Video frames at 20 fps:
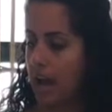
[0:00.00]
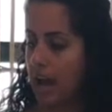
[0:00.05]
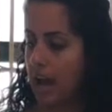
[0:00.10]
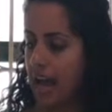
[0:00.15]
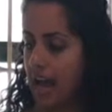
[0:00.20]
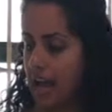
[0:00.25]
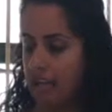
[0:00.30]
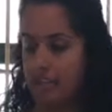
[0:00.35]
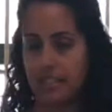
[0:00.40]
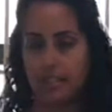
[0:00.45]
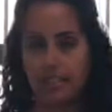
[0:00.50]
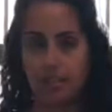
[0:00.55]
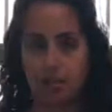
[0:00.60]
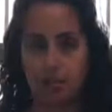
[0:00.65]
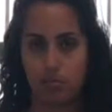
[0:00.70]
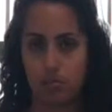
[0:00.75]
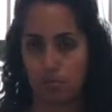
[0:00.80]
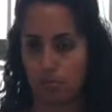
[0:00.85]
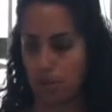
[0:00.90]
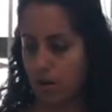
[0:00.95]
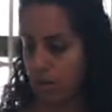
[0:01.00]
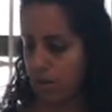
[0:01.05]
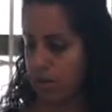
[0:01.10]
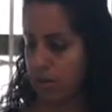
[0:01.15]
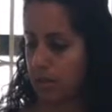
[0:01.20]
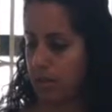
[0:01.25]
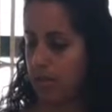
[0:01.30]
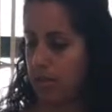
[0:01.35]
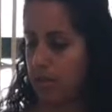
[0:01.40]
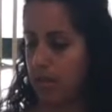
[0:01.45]
and some tamari
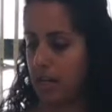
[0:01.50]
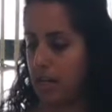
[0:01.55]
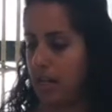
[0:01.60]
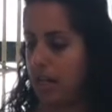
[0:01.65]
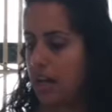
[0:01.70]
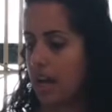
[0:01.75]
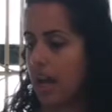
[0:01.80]
with me,